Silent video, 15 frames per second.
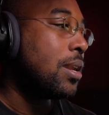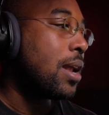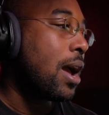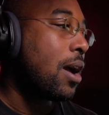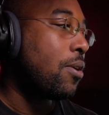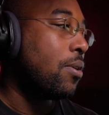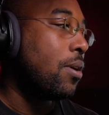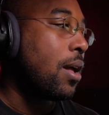
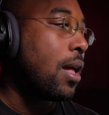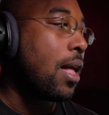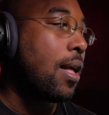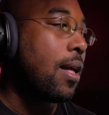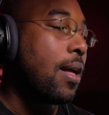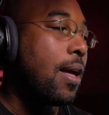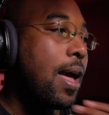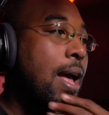Now,
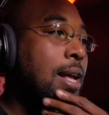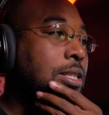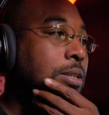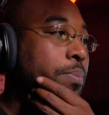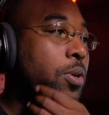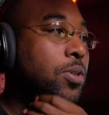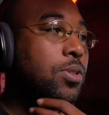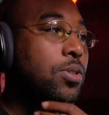as a
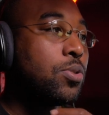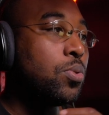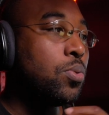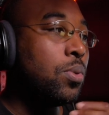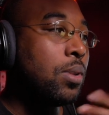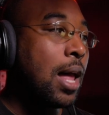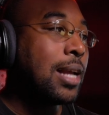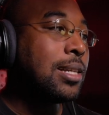person who
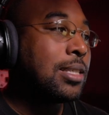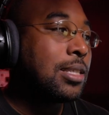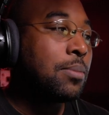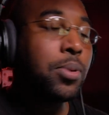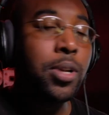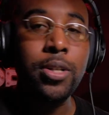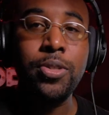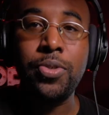likes to
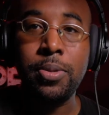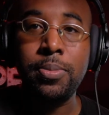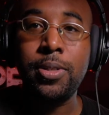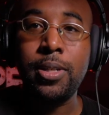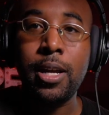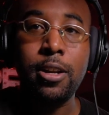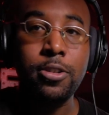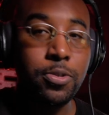play drum
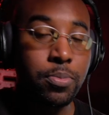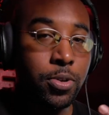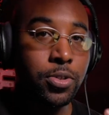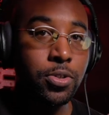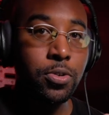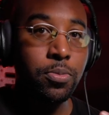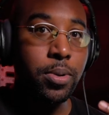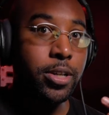set, as a
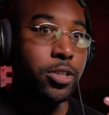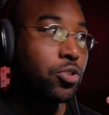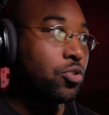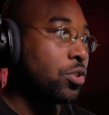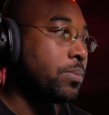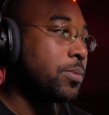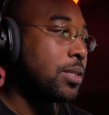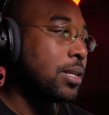person who plays
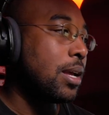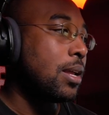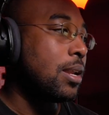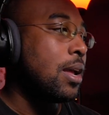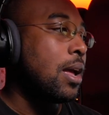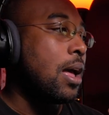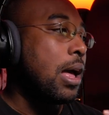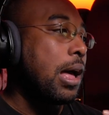drum set
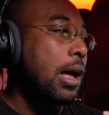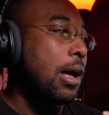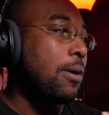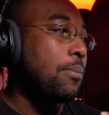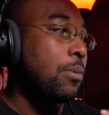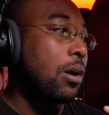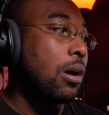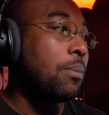
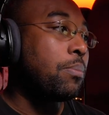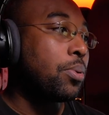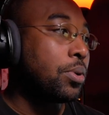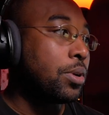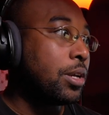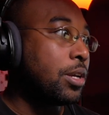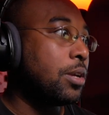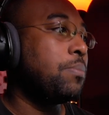um, a
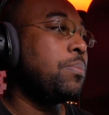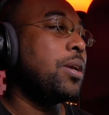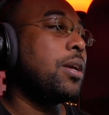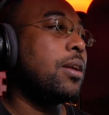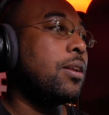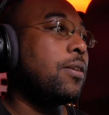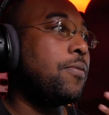pretty good bit